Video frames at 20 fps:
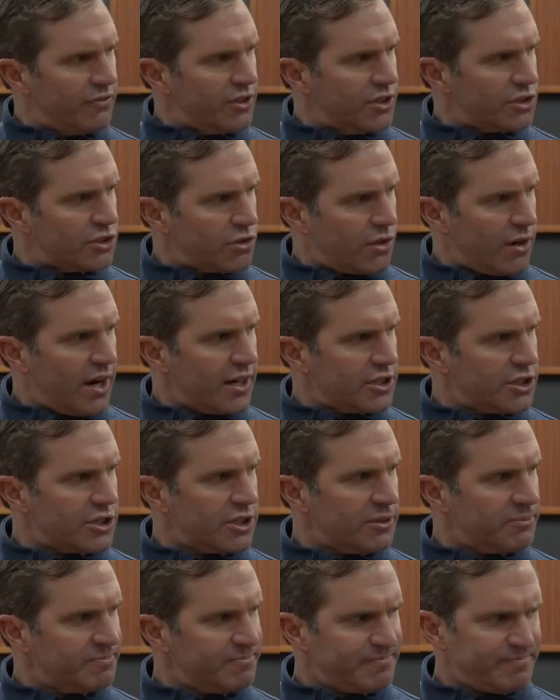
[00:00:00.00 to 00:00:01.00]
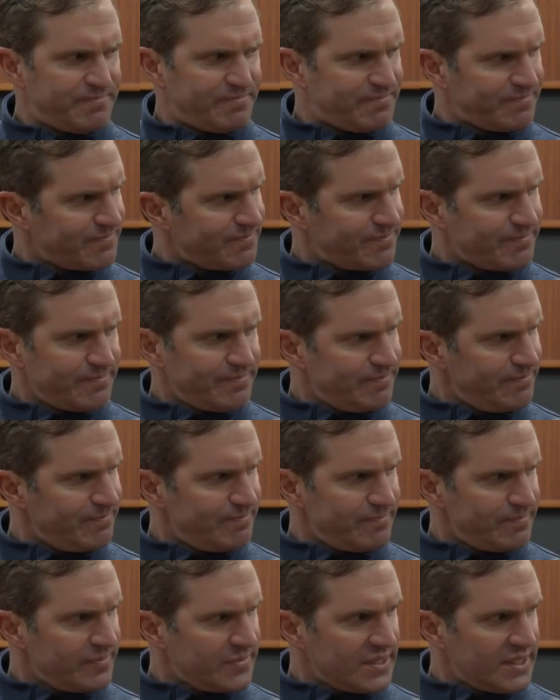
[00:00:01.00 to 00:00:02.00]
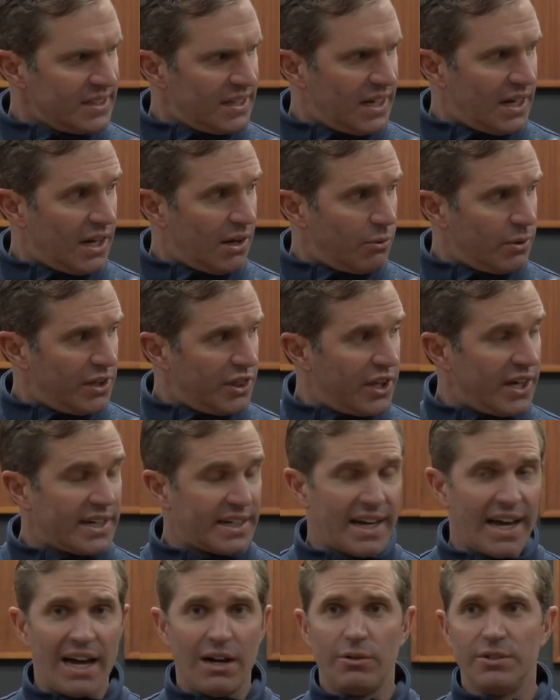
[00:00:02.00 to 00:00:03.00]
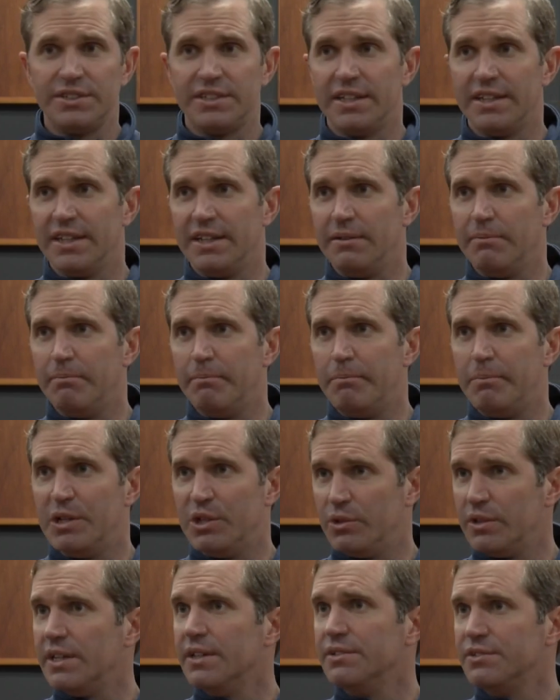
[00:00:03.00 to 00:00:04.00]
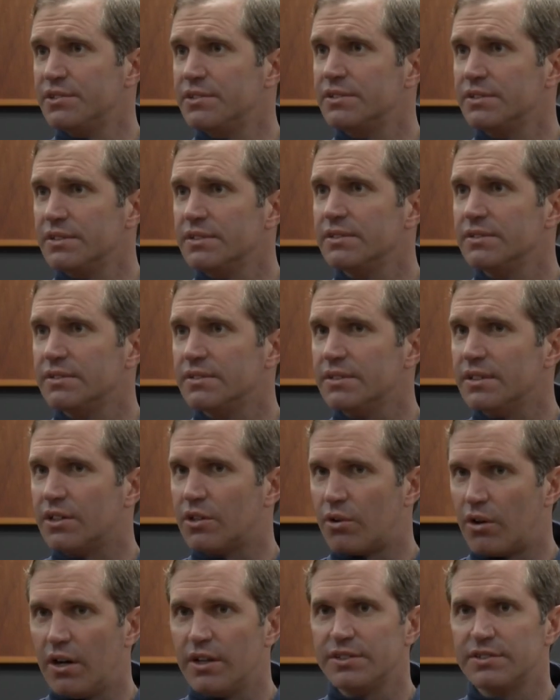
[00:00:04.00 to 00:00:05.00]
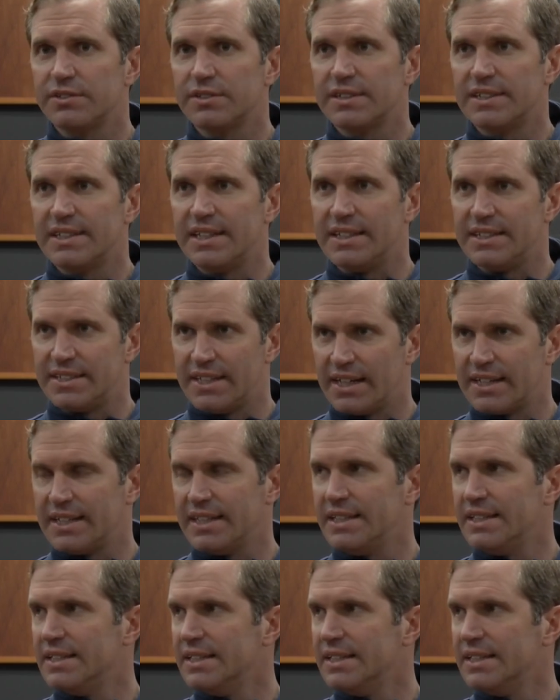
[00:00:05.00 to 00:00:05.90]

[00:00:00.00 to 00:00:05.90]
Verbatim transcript: destruction uh, we think now is in the billions across Kentucky.